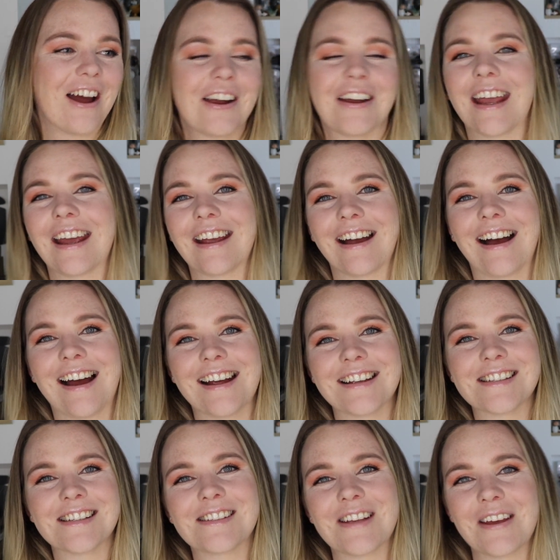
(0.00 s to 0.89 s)
Okay
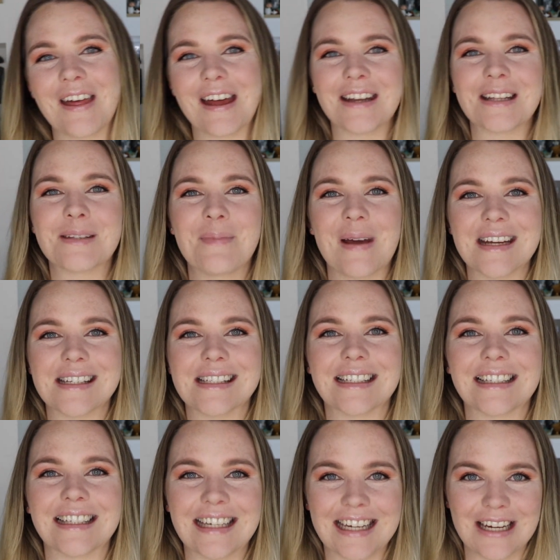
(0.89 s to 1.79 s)
guys, so that is
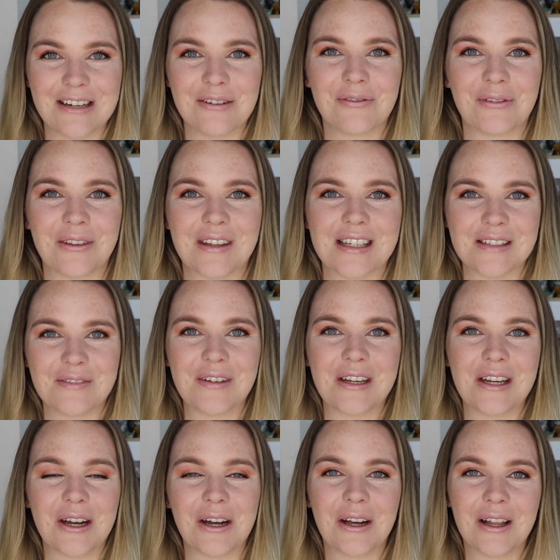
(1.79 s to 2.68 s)
basically it for this
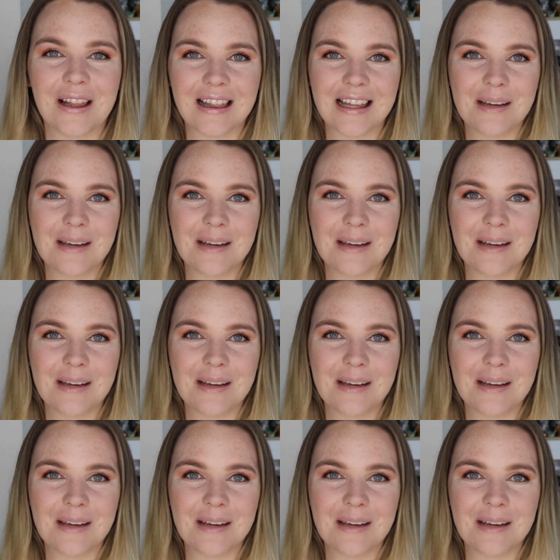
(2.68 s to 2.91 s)
video.